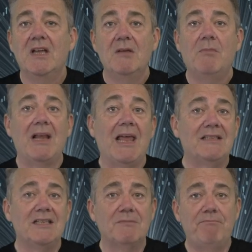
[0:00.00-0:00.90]
My
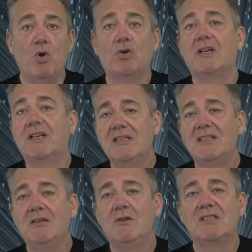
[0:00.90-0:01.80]
latest book,
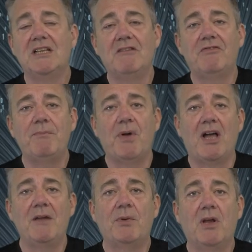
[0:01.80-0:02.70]
Continuous Delivery
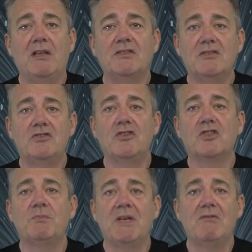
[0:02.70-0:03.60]
Pipelines, has
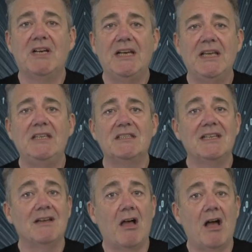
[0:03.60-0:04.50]
just been released
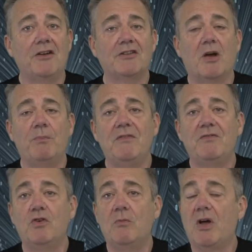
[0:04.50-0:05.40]
in hard copy
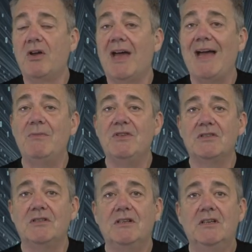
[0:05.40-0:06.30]
form on
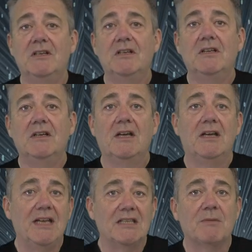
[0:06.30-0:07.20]
Amazon.
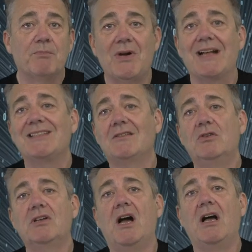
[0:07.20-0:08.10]
It's a practical
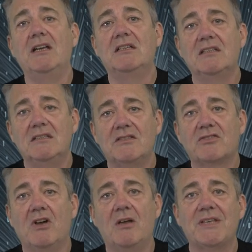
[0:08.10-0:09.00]
guide that
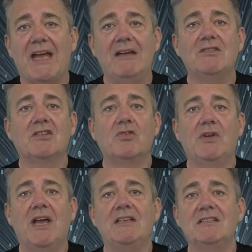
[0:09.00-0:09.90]
describes how to
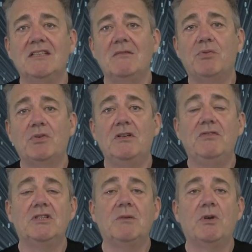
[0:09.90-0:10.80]
create and improve
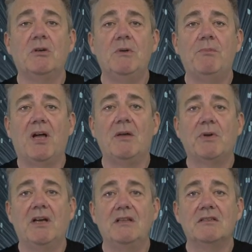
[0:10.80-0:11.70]
your deployment
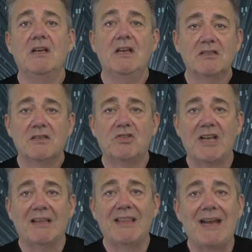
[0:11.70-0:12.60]
pipelines. So
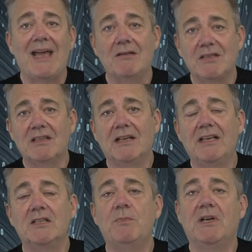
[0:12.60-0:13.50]
check that out in the
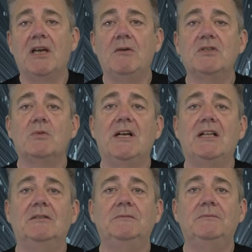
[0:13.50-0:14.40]
links below as well.